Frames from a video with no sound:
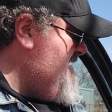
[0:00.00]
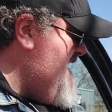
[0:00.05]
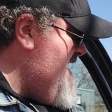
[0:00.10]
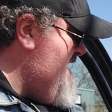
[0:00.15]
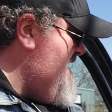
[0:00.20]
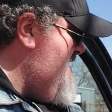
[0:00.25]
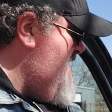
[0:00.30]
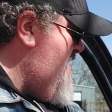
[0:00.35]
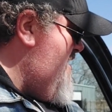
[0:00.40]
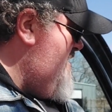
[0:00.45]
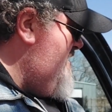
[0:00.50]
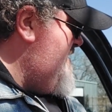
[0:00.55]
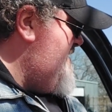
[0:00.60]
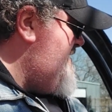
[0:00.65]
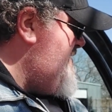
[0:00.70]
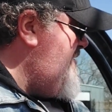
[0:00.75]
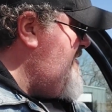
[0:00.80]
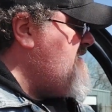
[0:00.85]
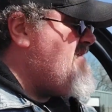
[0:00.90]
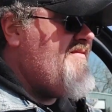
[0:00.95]
and all
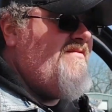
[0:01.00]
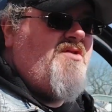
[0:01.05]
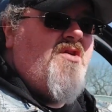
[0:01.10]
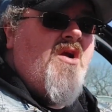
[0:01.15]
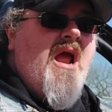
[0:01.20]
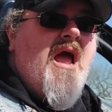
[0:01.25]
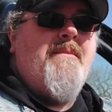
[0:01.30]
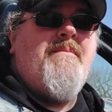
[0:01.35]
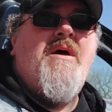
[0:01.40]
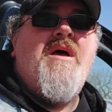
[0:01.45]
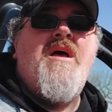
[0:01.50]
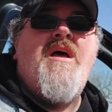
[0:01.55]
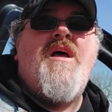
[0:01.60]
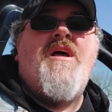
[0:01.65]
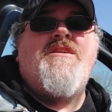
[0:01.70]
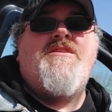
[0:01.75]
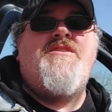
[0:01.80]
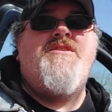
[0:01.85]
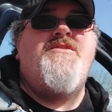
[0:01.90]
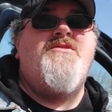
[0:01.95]
sorts of crap
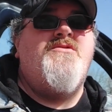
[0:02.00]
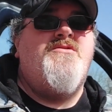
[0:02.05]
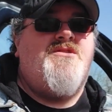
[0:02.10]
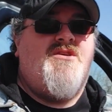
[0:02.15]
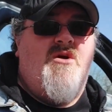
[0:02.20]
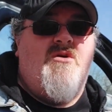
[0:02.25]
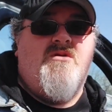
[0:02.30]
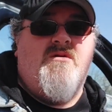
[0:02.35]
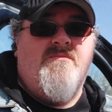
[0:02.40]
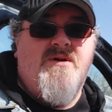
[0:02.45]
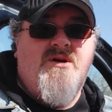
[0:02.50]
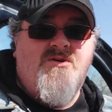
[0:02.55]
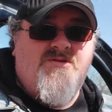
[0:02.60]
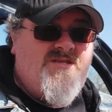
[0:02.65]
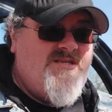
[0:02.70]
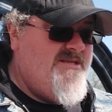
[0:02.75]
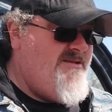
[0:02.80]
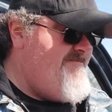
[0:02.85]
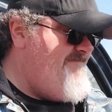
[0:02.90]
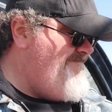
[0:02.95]
to choke a
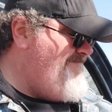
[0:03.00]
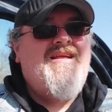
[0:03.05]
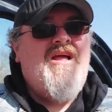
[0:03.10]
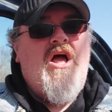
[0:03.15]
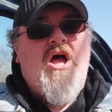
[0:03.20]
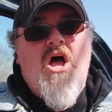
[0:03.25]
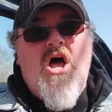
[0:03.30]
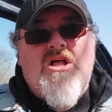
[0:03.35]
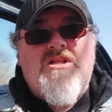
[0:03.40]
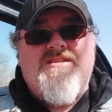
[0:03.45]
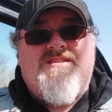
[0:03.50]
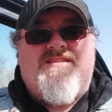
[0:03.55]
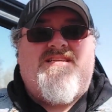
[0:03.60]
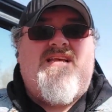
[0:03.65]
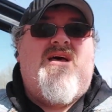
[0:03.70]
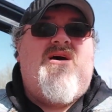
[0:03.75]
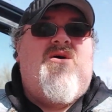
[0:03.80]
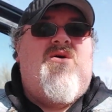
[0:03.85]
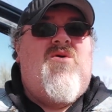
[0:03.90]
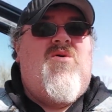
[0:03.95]
moose.
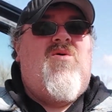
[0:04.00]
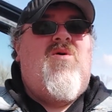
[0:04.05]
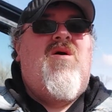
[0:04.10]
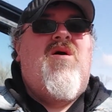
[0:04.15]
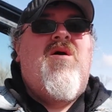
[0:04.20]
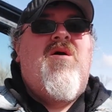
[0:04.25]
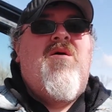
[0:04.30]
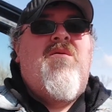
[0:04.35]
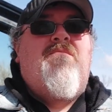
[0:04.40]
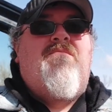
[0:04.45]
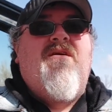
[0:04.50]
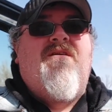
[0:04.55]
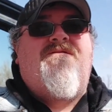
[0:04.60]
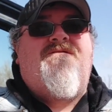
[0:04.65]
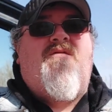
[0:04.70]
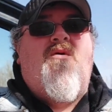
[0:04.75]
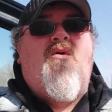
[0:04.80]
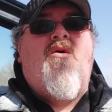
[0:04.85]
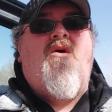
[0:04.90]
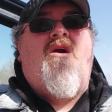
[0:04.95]
Also,
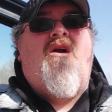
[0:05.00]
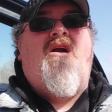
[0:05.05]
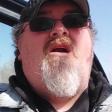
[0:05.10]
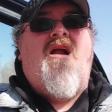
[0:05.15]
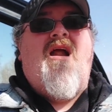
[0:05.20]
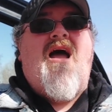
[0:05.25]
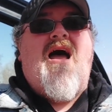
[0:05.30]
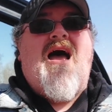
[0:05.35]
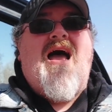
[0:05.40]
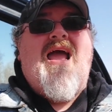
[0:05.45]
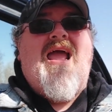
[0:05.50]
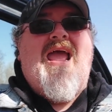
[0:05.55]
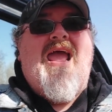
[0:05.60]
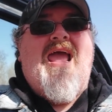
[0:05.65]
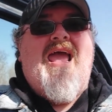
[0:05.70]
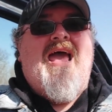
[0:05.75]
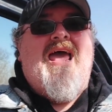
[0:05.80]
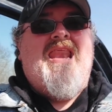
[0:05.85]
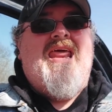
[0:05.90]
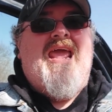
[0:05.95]
before I
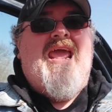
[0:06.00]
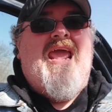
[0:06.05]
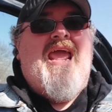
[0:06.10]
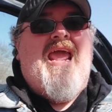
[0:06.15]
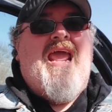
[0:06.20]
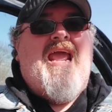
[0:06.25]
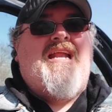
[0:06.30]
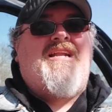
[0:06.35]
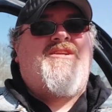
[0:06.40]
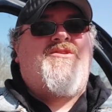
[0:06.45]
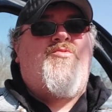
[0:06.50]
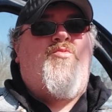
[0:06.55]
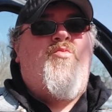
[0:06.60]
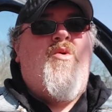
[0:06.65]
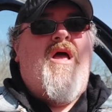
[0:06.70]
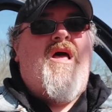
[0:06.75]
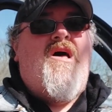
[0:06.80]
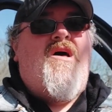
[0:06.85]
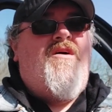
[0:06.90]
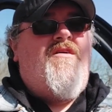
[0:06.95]
had a
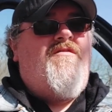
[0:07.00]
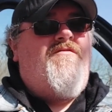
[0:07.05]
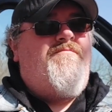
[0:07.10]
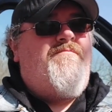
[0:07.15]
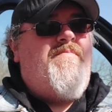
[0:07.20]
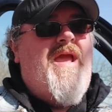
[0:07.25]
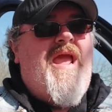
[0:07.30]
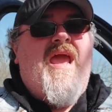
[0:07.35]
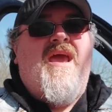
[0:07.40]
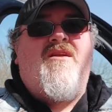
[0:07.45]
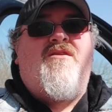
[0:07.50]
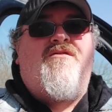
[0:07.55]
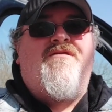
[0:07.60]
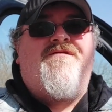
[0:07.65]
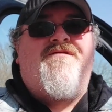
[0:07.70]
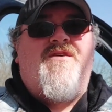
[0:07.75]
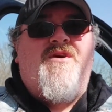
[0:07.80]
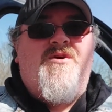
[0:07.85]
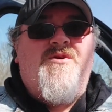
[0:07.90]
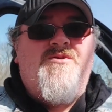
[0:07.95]
12 panel
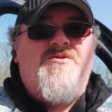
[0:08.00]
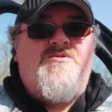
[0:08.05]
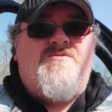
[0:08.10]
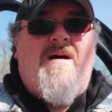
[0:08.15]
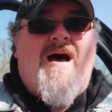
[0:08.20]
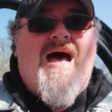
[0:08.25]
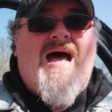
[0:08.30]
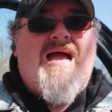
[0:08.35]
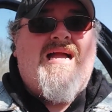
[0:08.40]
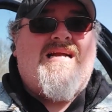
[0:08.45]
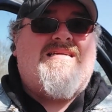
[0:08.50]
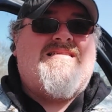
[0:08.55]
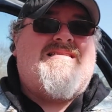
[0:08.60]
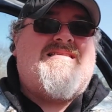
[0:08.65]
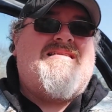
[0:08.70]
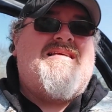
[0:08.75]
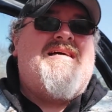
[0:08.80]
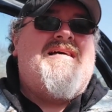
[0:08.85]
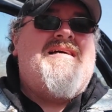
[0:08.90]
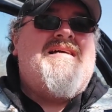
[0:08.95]
fuse
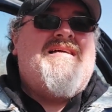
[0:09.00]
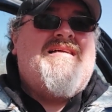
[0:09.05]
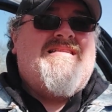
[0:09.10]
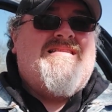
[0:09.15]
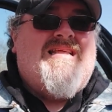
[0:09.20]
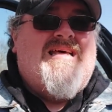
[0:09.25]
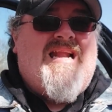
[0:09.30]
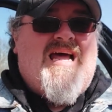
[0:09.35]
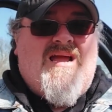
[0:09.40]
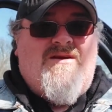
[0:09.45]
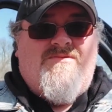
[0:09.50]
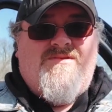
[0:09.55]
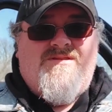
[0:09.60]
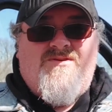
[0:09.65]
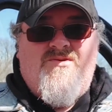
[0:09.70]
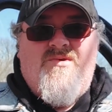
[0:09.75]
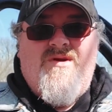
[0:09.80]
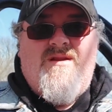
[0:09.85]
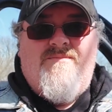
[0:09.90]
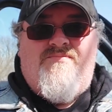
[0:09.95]
box that I was
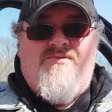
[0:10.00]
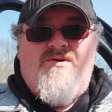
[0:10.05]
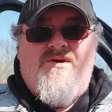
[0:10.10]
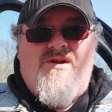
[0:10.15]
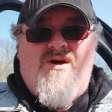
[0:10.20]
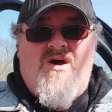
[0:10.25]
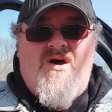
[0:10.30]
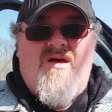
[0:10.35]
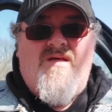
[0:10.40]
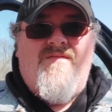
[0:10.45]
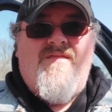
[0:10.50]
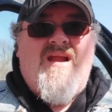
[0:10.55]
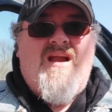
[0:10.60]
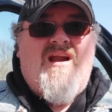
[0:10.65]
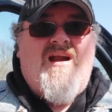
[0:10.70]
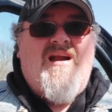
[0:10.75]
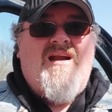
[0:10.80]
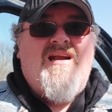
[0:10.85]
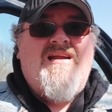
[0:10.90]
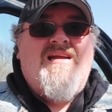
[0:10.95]
going to put on
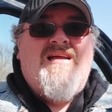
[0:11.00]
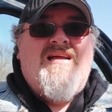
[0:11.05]
there.